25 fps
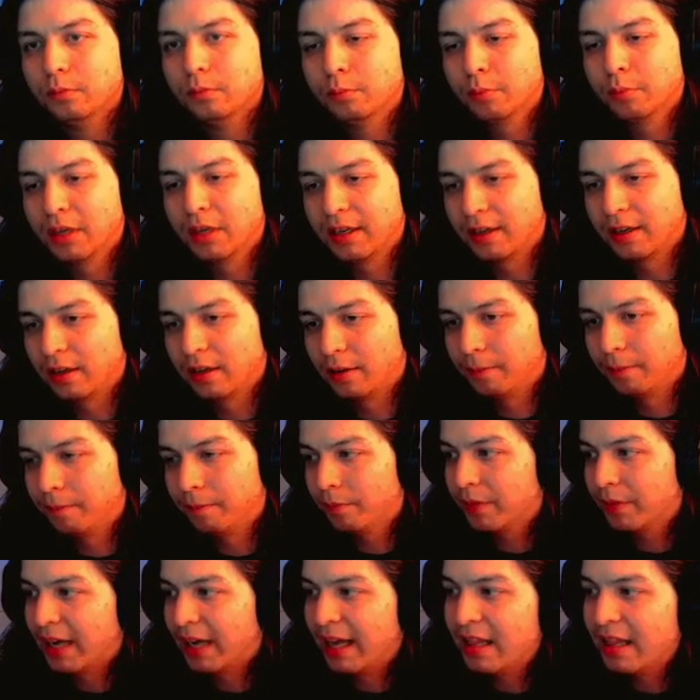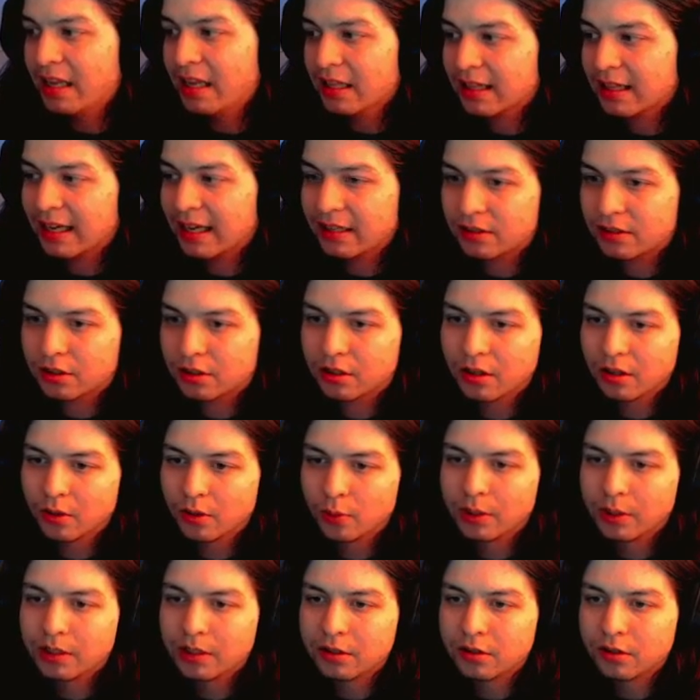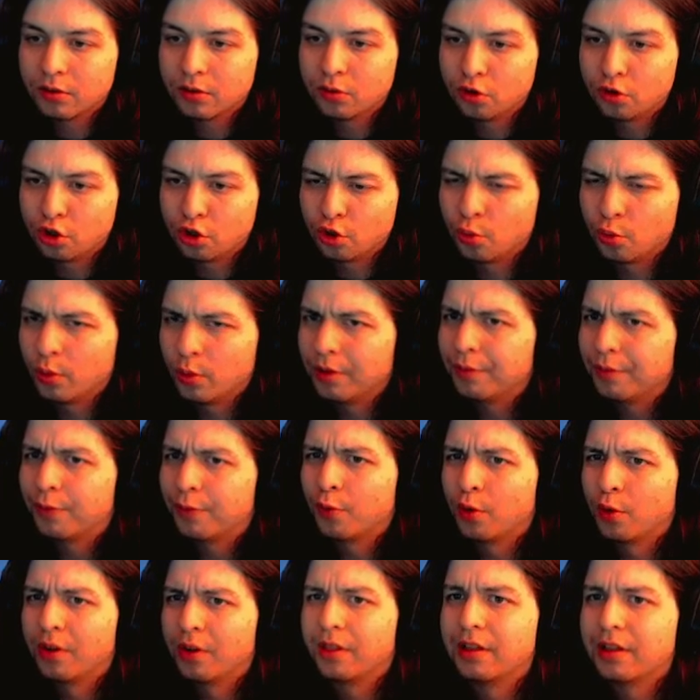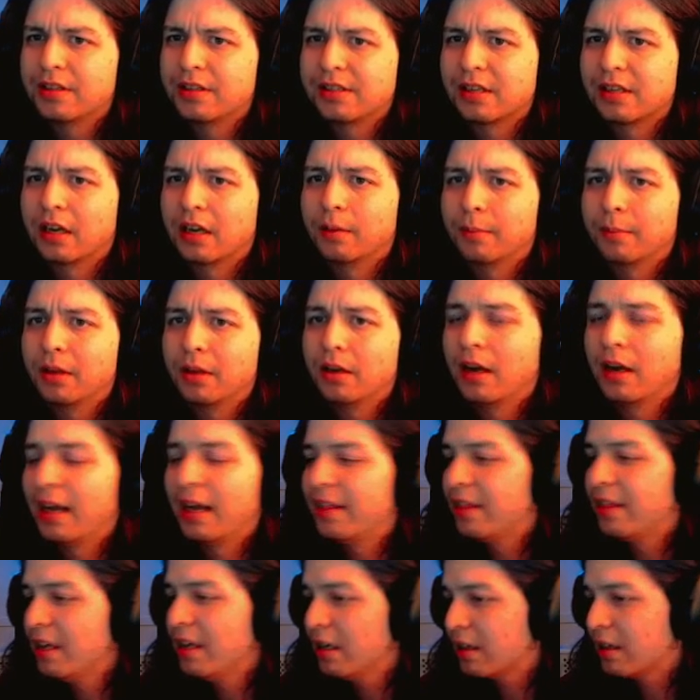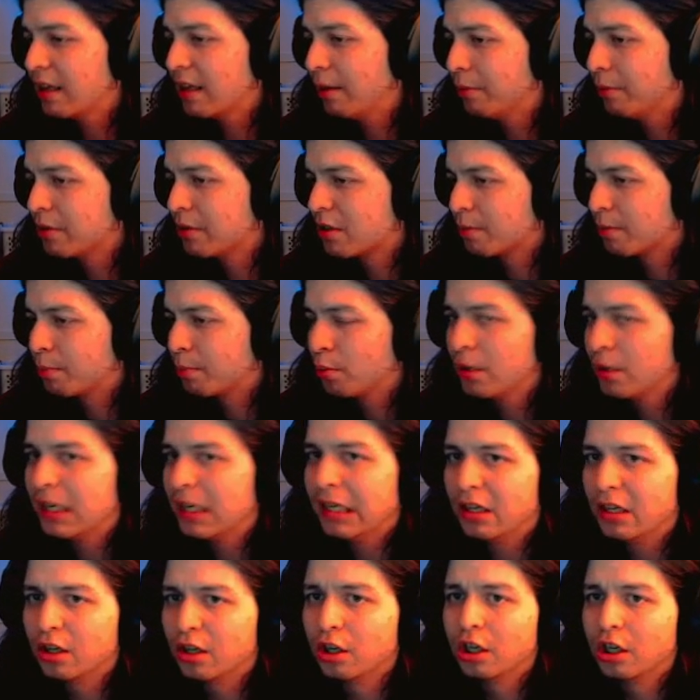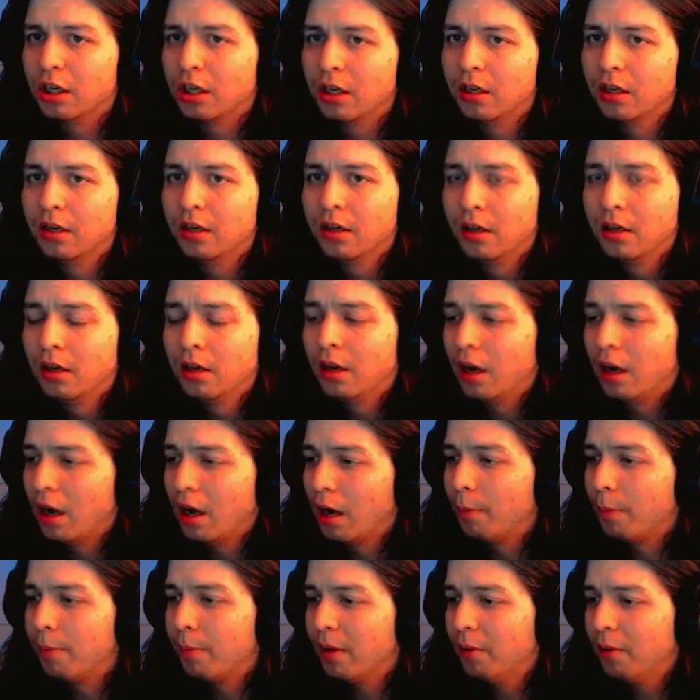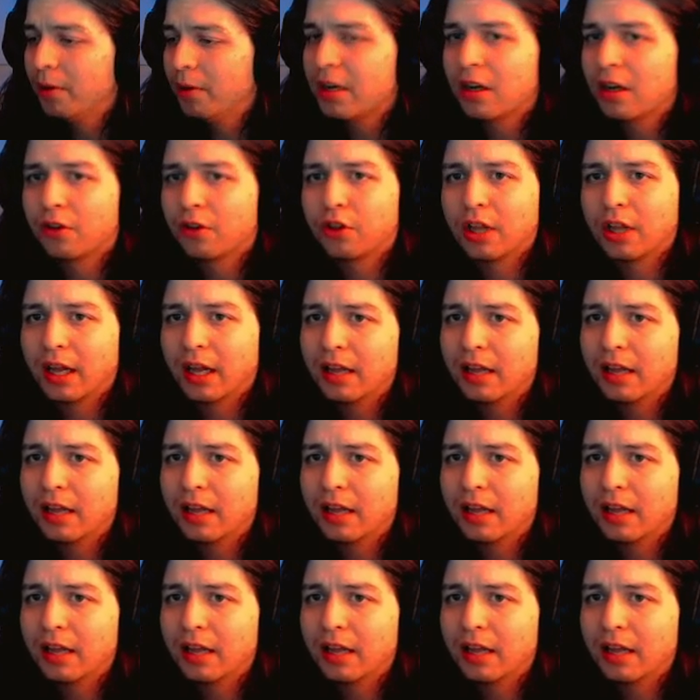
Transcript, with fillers: But I think that's going to do it for this segment. I think that was a pretty good... what do y'all think?